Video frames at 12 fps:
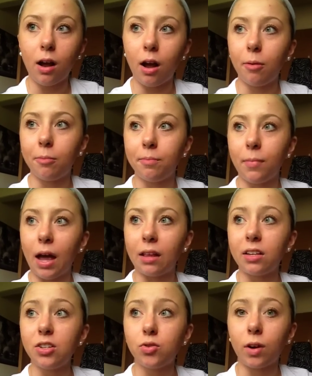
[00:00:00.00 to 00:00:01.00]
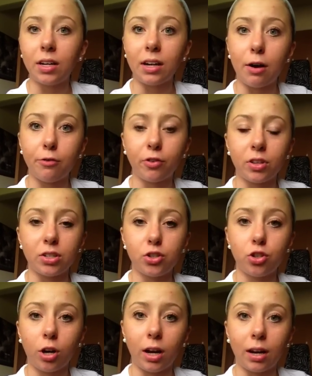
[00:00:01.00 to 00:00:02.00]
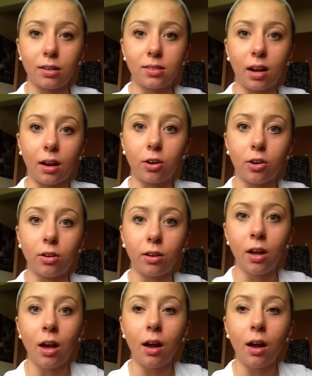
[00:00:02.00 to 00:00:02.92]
At least right now for this training cycle.